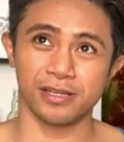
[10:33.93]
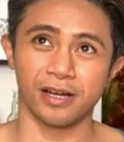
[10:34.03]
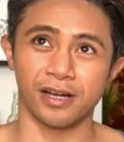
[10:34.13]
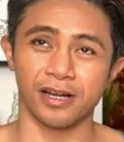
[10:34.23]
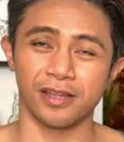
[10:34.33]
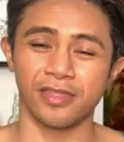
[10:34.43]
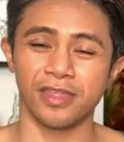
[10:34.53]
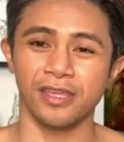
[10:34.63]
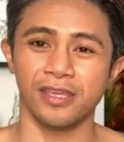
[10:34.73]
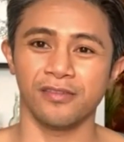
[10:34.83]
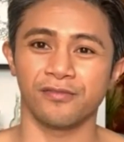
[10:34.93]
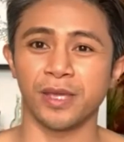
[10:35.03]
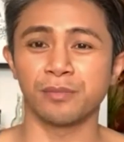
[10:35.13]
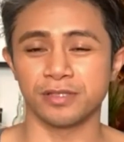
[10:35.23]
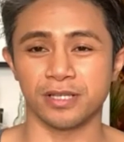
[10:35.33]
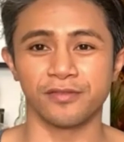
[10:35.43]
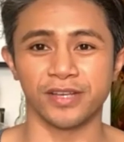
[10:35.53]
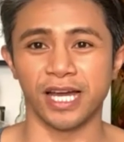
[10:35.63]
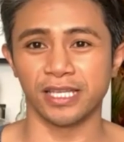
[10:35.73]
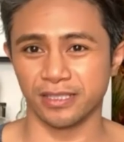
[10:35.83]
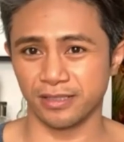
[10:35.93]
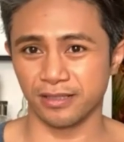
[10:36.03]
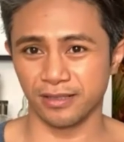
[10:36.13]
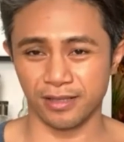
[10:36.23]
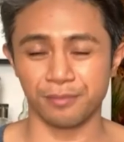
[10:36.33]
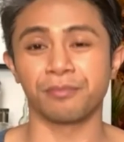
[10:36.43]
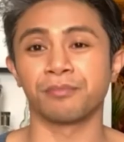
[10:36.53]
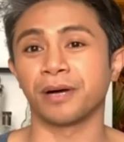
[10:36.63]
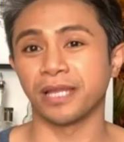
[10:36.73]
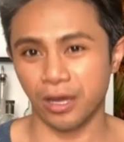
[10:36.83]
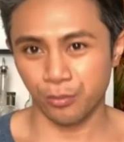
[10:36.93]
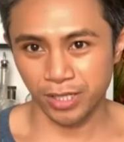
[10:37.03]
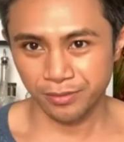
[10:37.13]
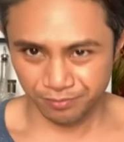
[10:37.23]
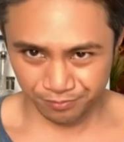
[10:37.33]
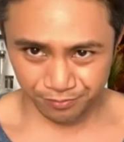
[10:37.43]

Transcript: on the fables of an island in Palawan.